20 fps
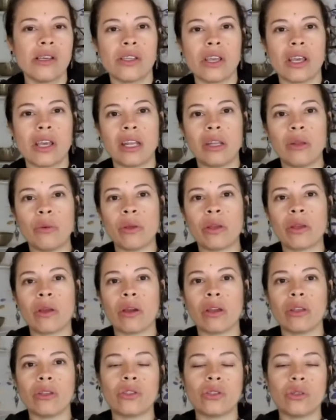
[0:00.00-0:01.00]
And we're
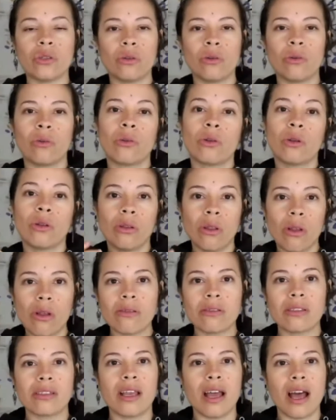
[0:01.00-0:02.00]
going to
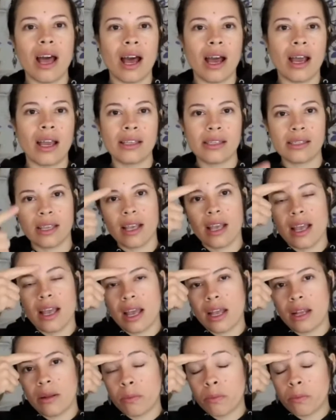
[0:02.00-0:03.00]
close the eyes
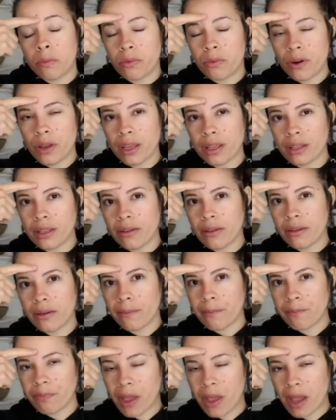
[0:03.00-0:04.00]
and bring
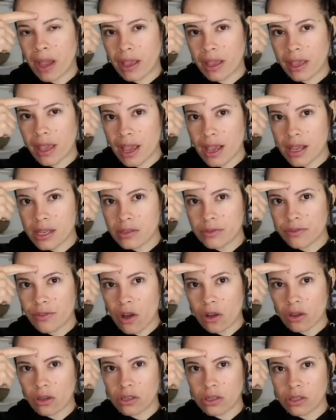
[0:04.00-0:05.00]
the eye gaze
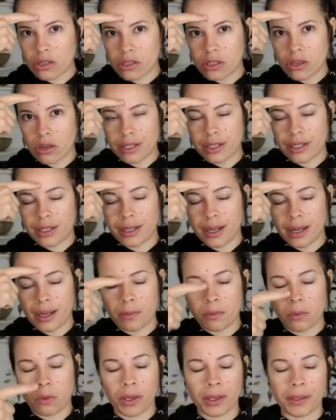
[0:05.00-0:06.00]
focus on third eye
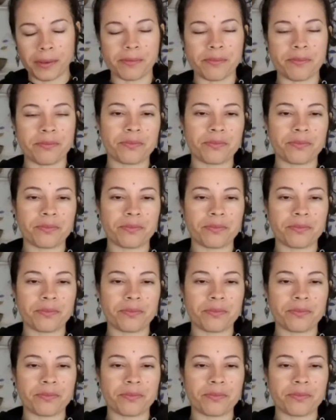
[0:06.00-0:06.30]
point.